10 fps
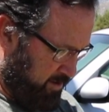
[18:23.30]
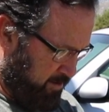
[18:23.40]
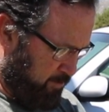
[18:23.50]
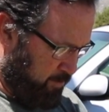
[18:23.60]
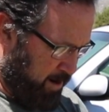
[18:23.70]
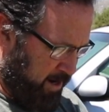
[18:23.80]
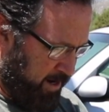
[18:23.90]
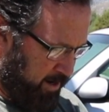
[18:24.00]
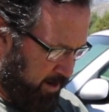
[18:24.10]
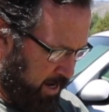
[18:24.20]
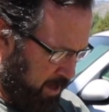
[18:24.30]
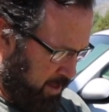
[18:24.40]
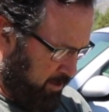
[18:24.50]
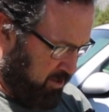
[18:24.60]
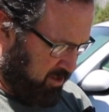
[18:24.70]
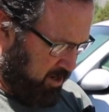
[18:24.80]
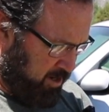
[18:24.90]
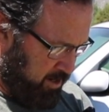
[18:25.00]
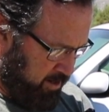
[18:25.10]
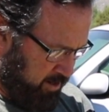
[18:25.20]
All right, yeah, that looks
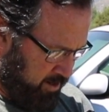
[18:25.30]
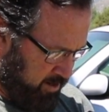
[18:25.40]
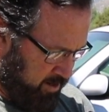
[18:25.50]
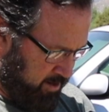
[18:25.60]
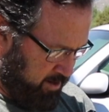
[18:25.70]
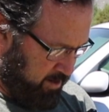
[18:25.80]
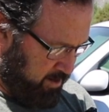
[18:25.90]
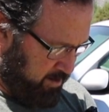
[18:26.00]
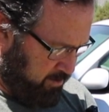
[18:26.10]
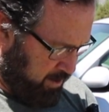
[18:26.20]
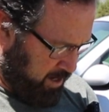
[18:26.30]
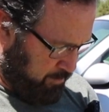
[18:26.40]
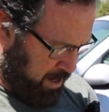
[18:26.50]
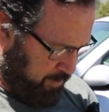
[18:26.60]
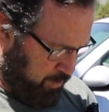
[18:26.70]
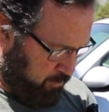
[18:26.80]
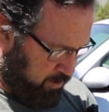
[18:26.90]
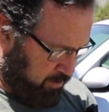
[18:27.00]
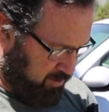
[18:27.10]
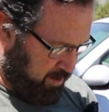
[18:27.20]
good. Okay, I'm happy with
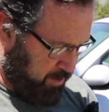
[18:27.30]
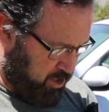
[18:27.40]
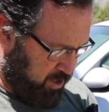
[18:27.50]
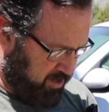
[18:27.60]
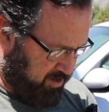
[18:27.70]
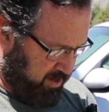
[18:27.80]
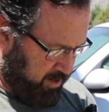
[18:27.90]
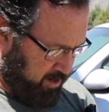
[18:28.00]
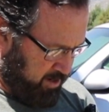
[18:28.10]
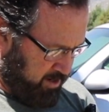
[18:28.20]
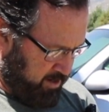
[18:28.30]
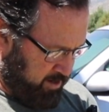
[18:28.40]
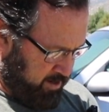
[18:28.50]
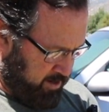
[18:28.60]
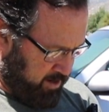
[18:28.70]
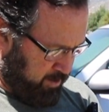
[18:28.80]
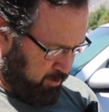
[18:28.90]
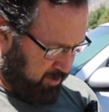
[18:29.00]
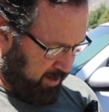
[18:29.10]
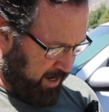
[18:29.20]
those images.
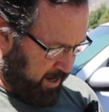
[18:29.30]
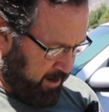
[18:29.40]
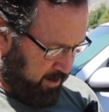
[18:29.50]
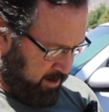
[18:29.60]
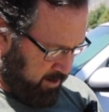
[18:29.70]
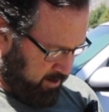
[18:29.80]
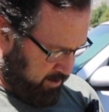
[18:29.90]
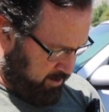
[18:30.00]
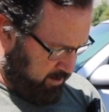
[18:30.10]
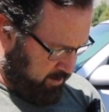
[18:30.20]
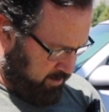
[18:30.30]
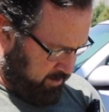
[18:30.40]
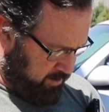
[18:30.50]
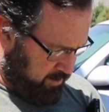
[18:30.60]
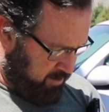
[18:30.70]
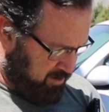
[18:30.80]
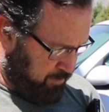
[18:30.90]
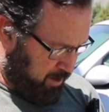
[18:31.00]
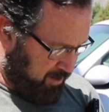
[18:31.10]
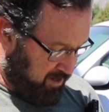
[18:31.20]
Looks like I got some
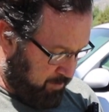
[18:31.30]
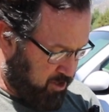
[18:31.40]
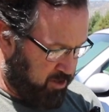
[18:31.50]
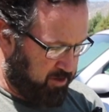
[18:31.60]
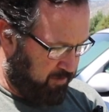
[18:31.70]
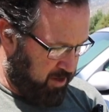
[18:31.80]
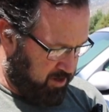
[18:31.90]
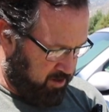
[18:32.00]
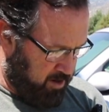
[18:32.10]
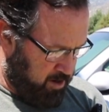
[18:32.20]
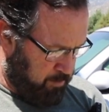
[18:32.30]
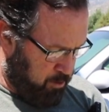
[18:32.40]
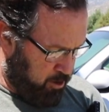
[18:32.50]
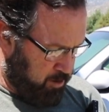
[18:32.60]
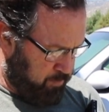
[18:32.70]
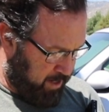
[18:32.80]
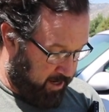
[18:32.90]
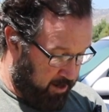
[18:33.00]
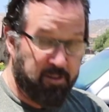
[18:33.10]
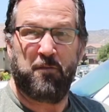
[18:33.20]
nice images of this bird
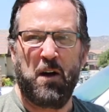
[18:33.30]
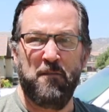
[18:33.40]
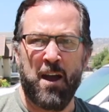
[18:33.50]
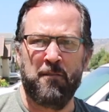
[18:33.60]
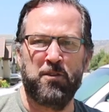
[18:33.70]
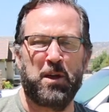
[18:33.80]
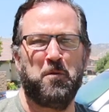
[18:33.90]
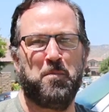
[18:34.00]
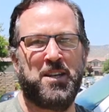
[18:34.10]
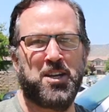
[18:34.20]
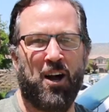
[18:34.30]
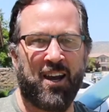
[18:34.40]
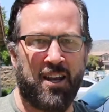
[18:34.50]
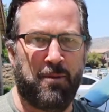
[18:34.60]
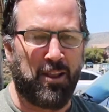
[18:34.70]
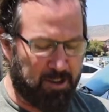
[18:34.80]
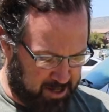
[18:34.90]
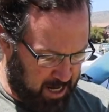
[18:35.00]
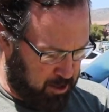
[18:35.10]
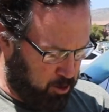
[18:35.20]
because of everything we've been talking about. Let's
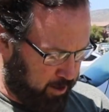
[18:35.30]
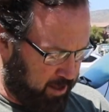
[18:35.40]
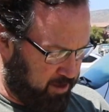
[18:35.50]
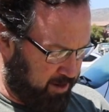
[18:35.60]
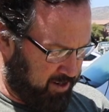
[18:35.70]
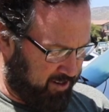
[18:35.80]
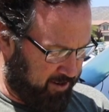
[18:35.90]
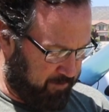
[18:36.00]
take a look at this.